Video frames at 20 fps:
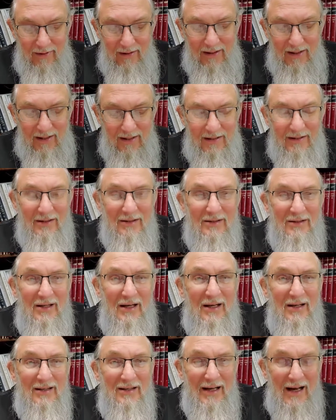what kind of
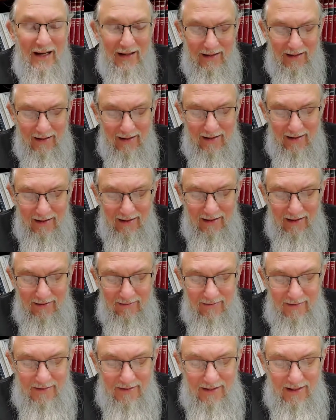thing is that?
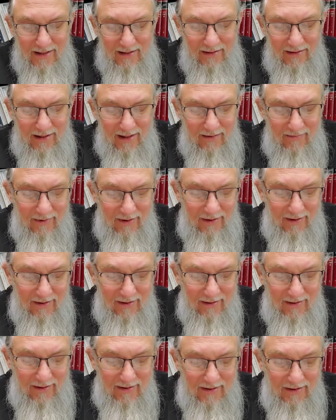Was that
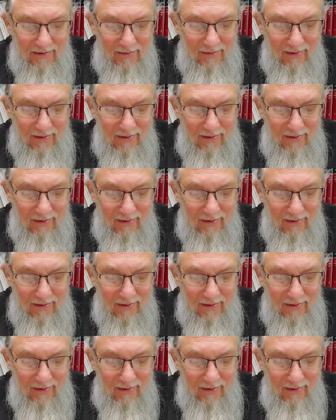And this is a